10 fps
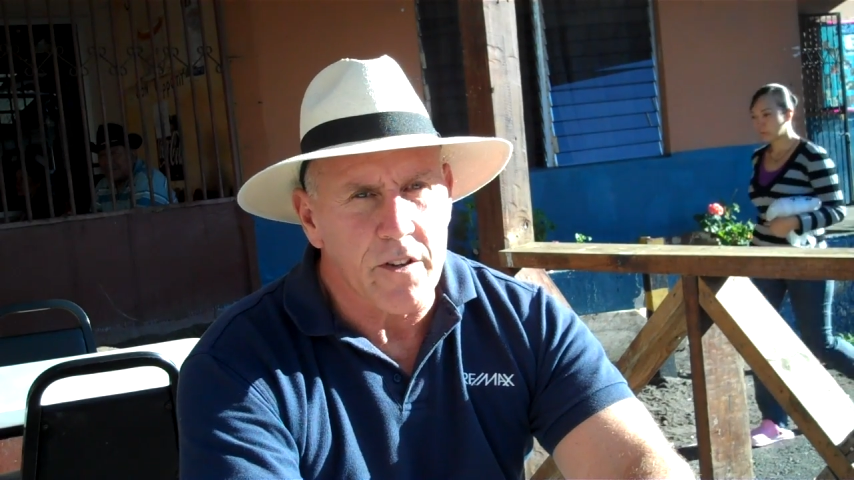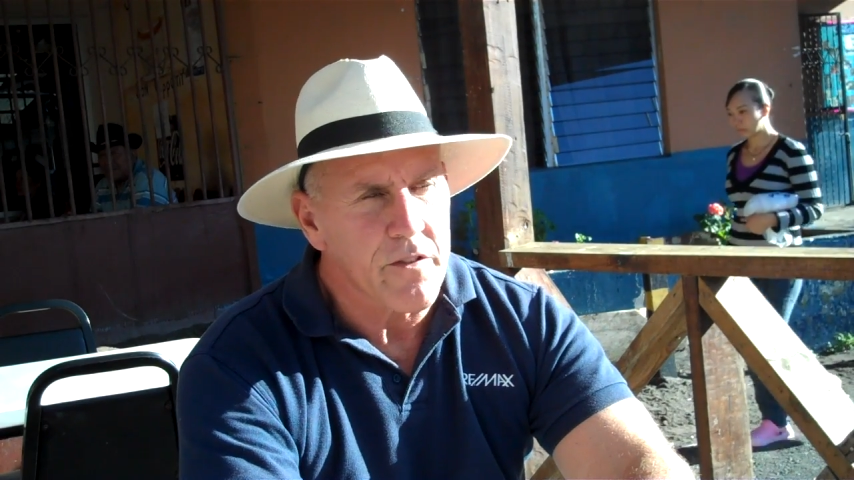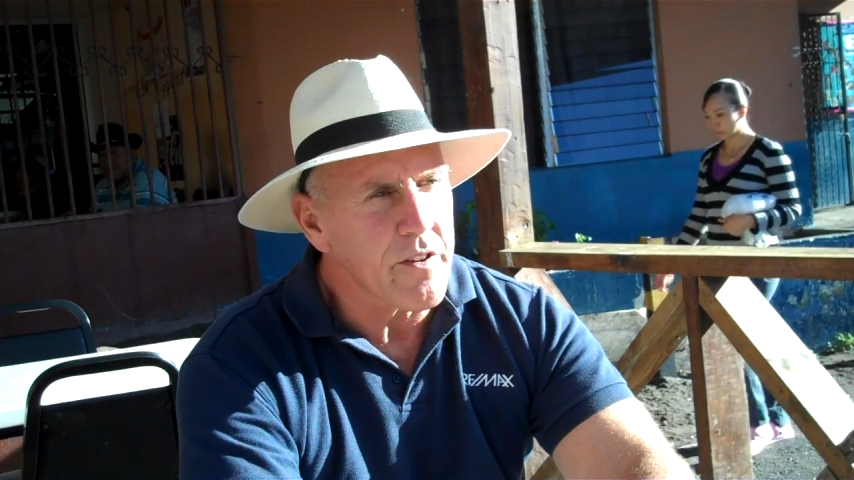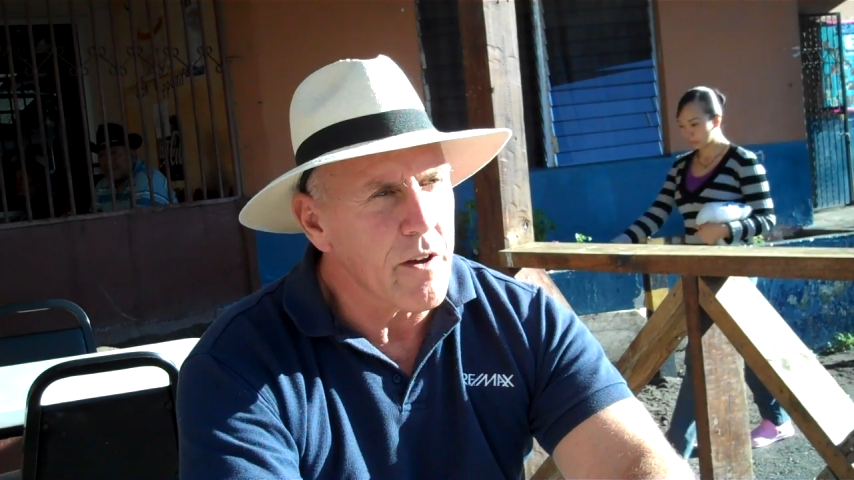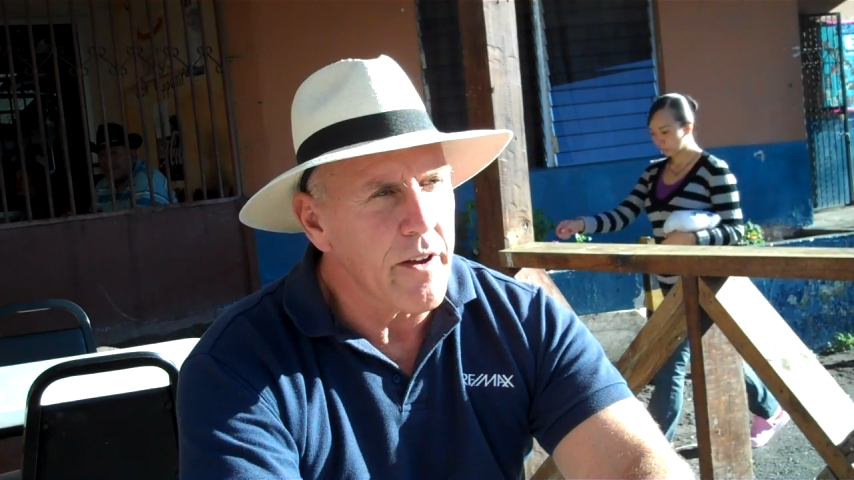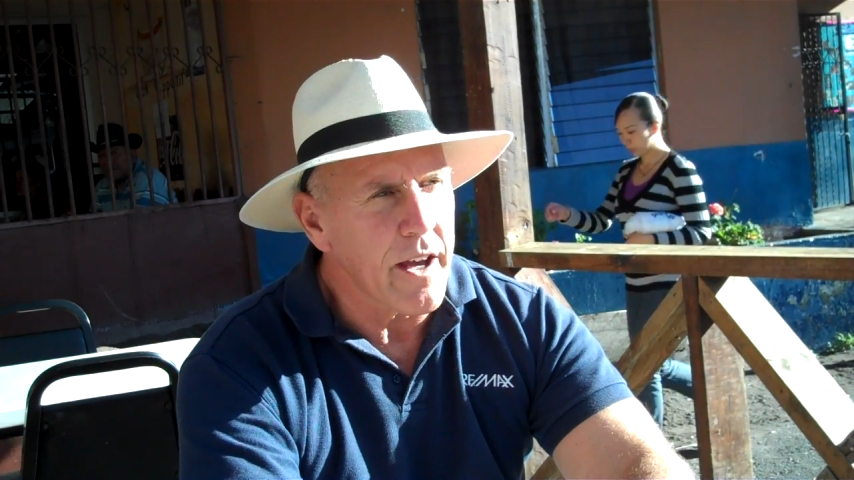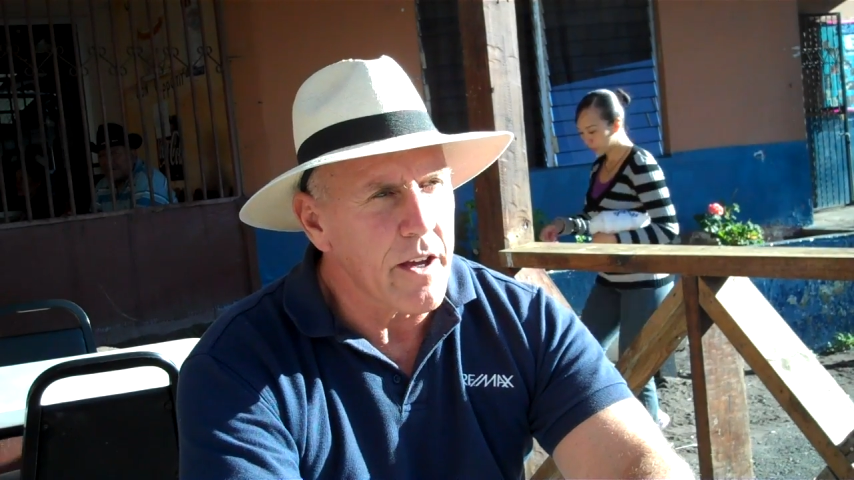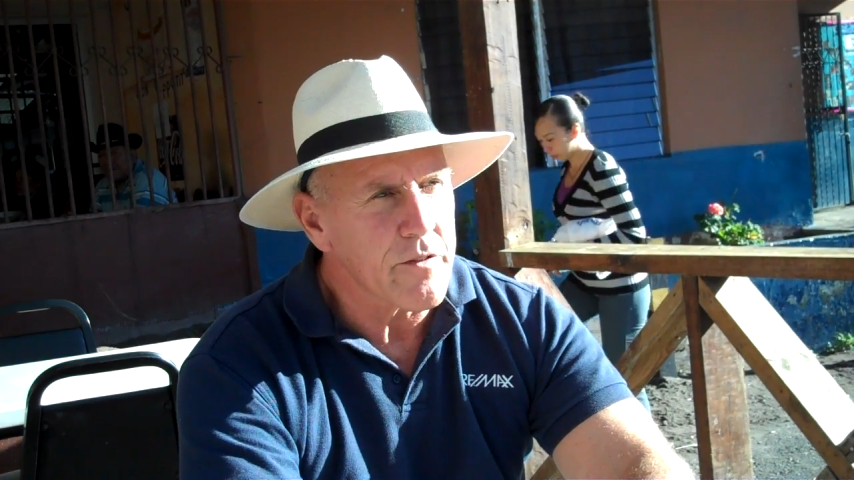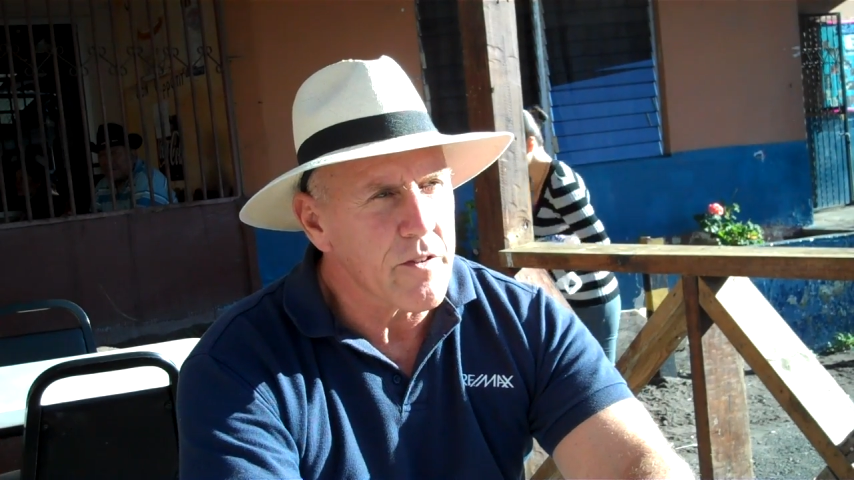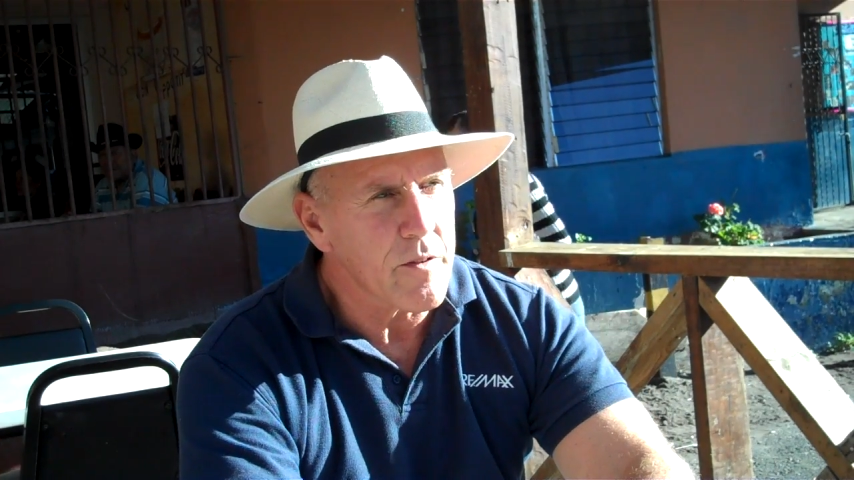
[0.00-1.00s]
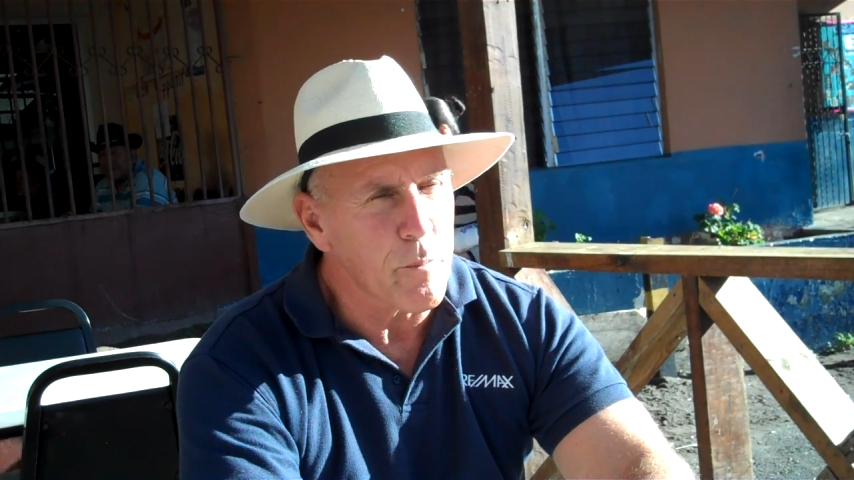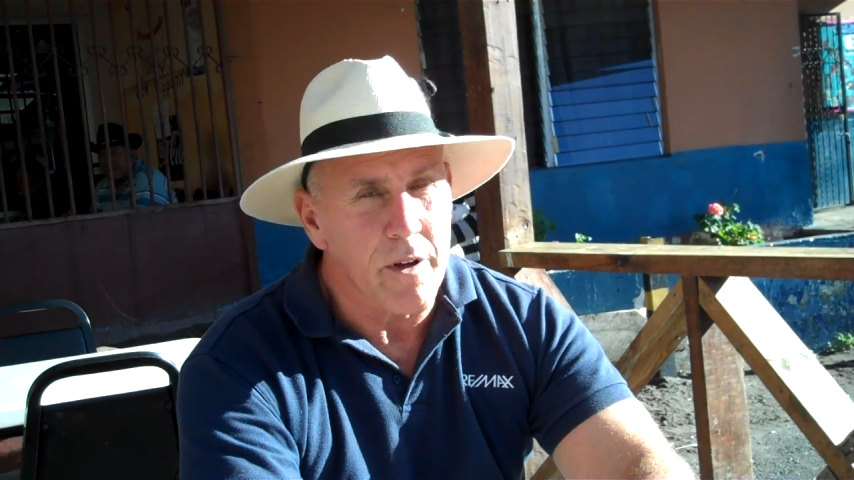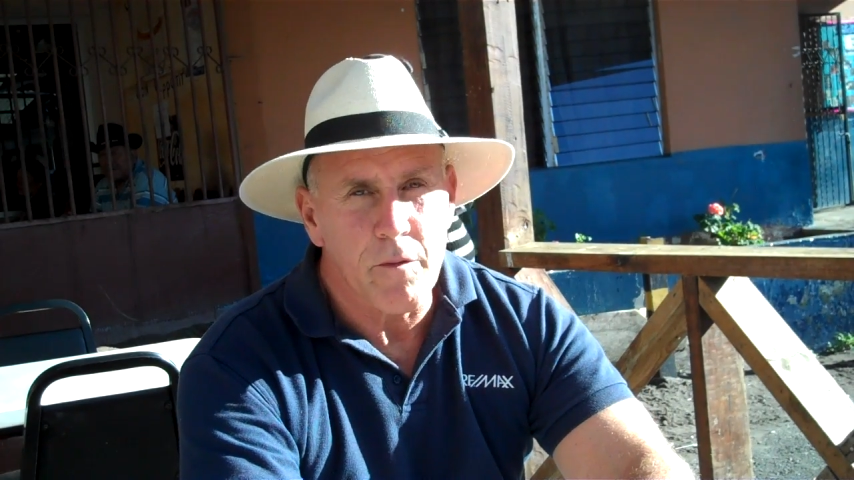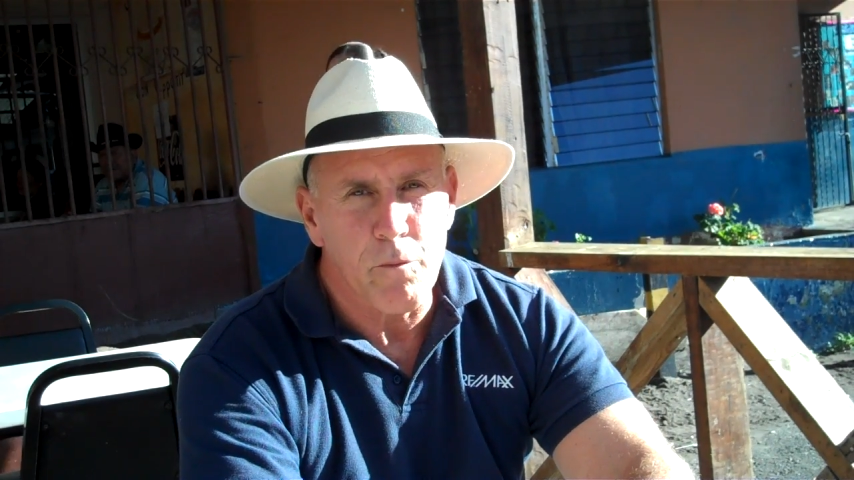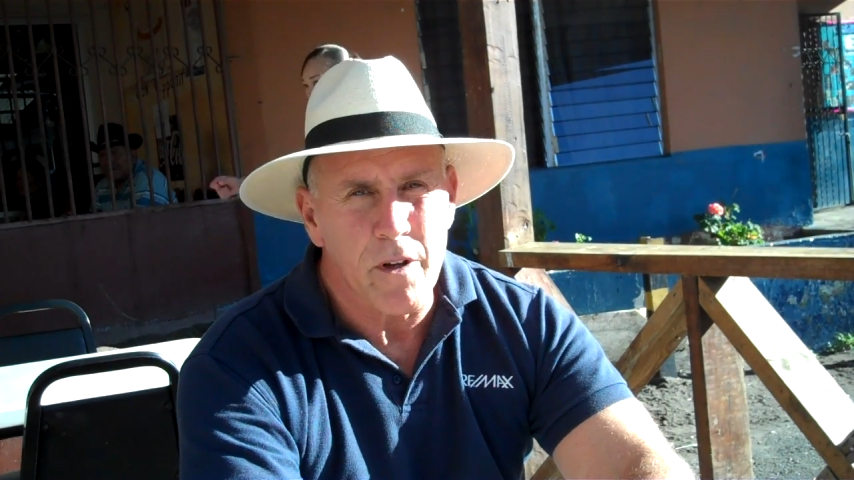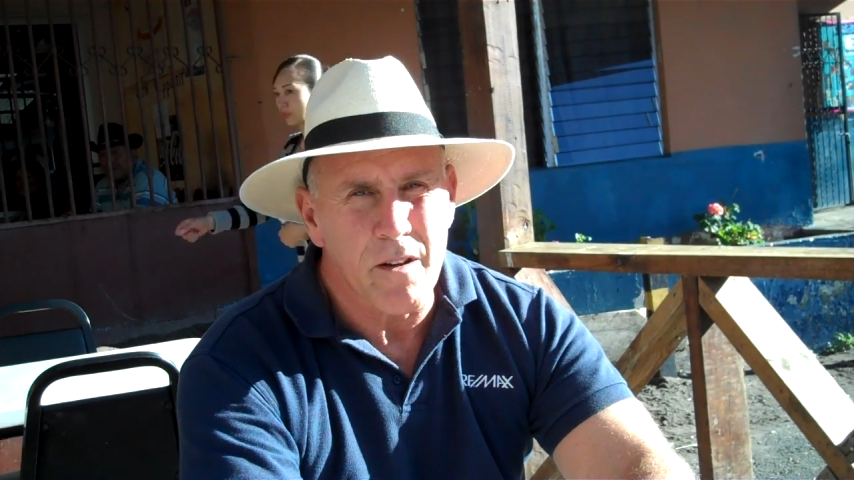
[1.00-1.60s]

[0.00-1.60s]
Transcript: to sell houses, but